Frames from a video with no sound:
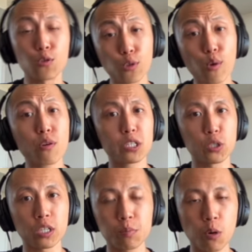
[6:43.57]
the total
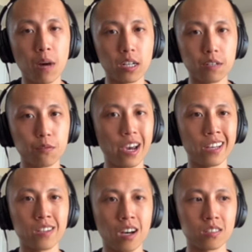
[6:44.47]
addressable market for
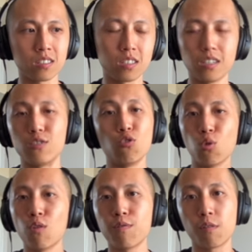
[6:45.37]
Airtasker is
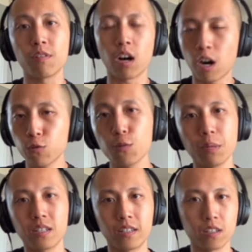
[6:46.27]
north of $100
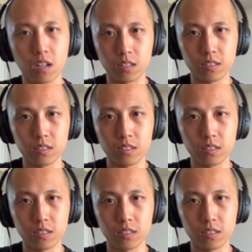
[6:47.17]
billion.